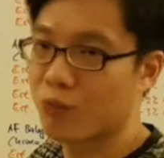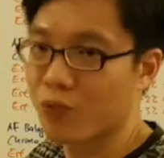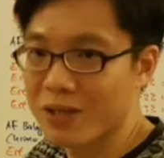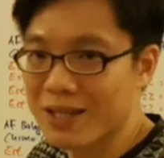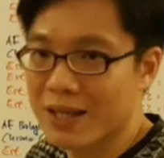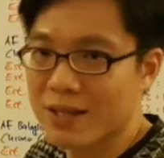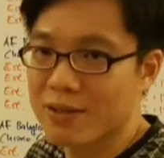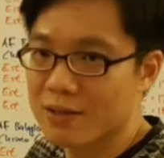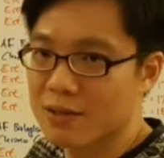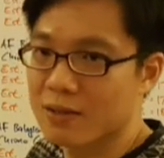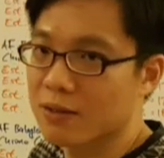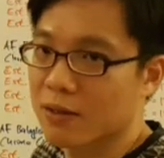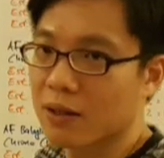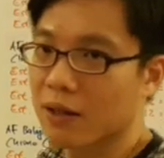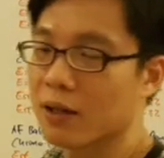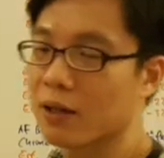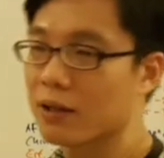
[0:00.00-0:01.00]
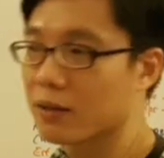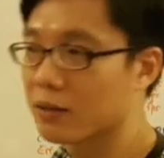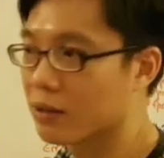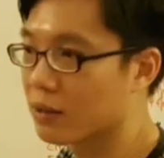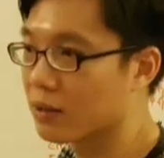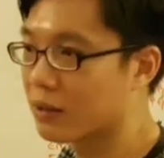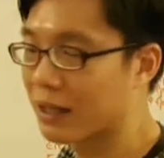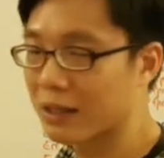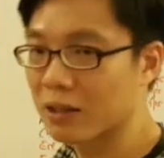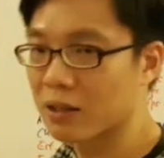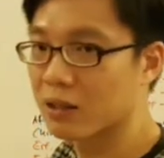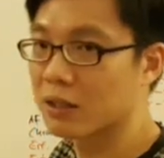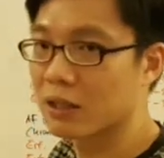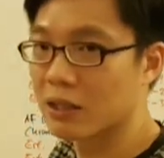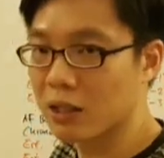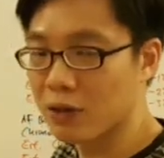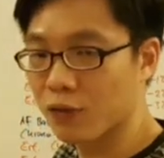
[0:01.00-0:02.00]
represents
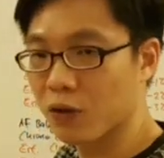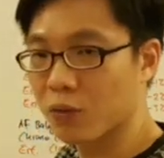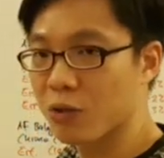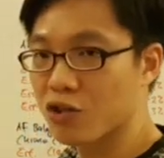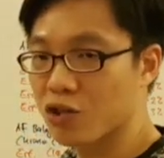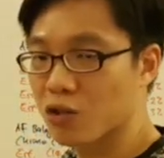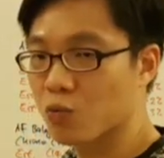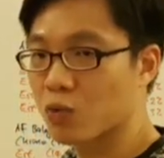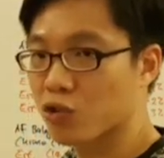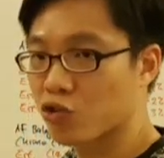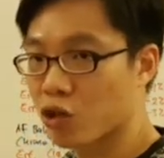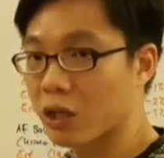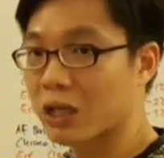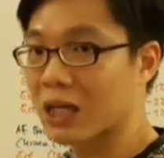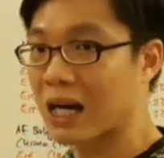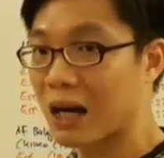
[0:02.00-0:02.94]
the information we try to